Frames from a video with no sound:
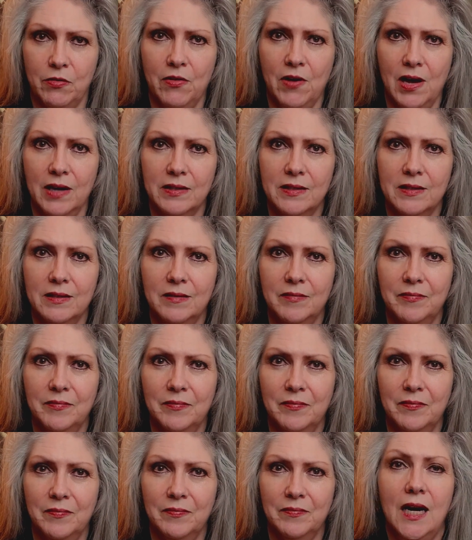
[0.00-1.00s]
thought.
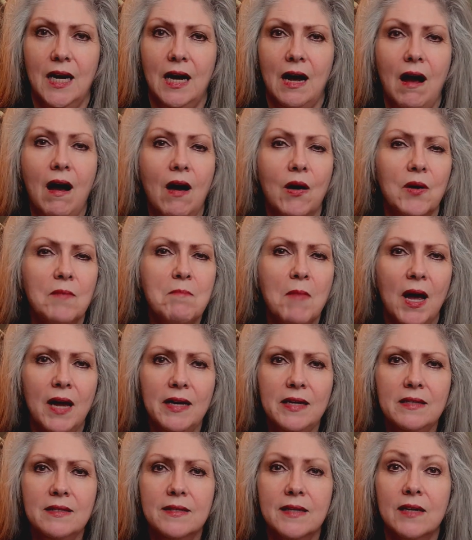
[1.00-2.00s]
Our
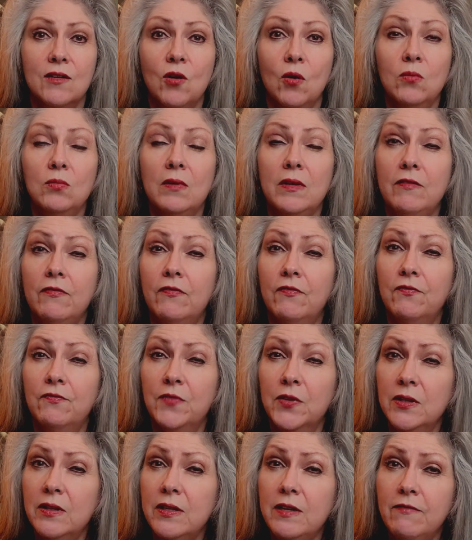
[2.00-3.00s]
minds can only
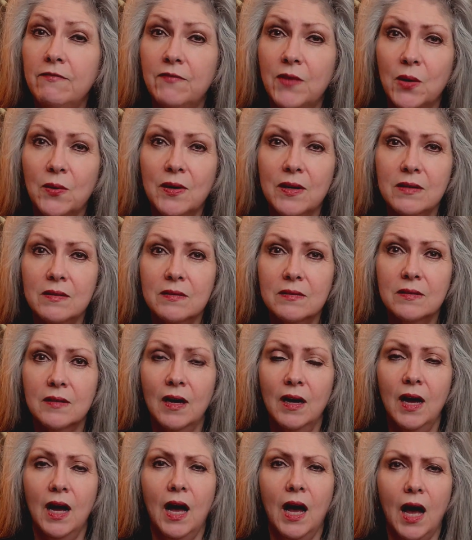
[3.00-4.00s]
fully focus
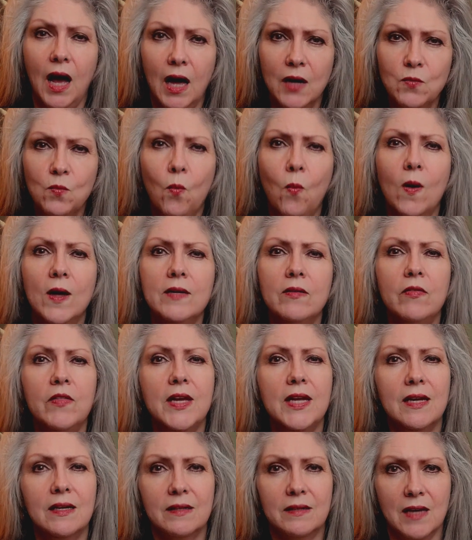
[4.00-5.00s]
on one
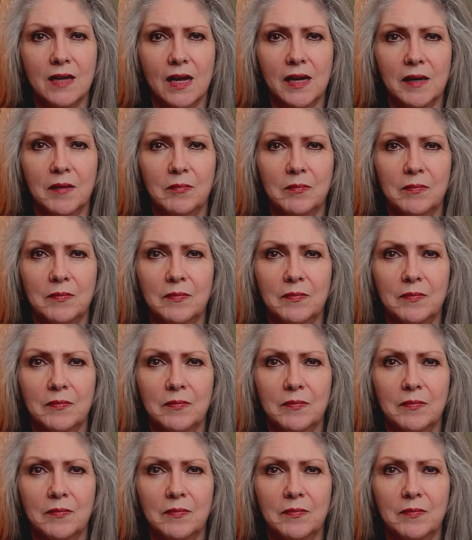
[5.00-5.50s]
thing at a time.